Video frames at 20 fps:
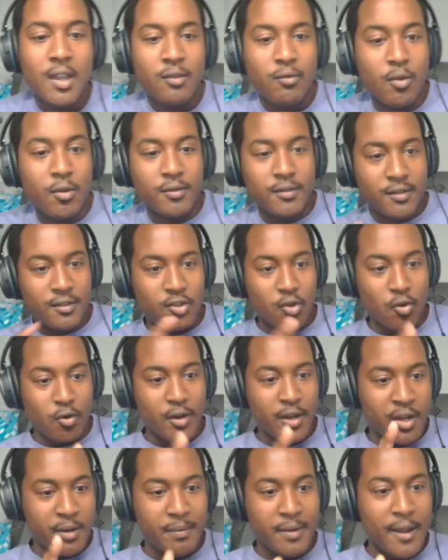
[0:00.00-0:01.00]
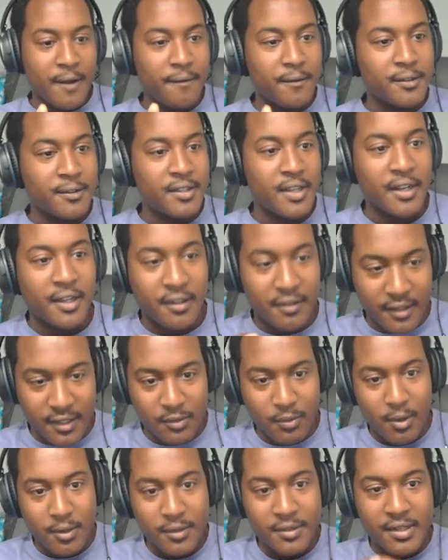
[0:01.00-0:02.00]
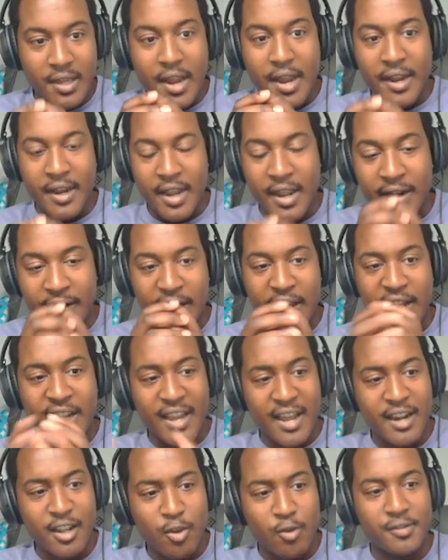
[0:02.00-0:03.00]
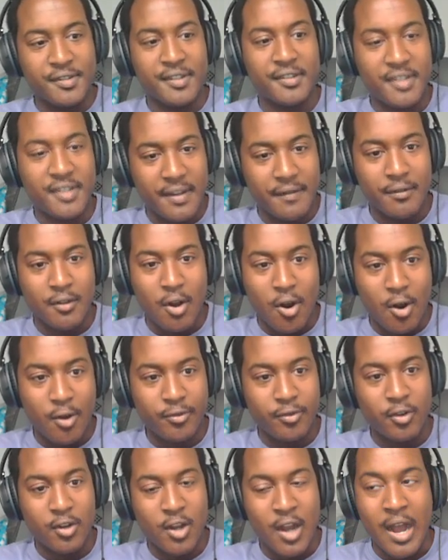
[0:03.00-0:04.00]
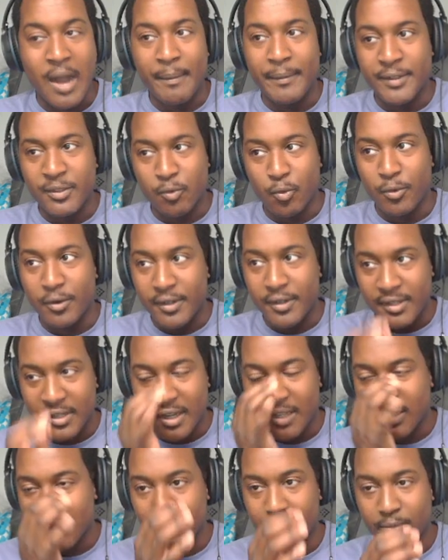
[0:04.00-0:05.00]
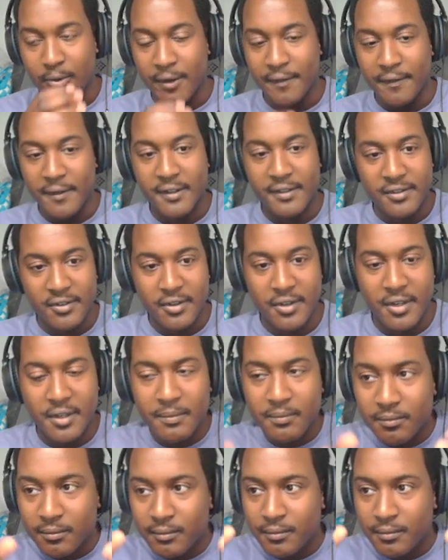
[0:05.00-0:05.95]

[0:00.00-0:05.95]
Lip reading: Well, so hear me out for a second. This is what I was saying, and it kind of goes into even the Arthur comments when we discussed it previously.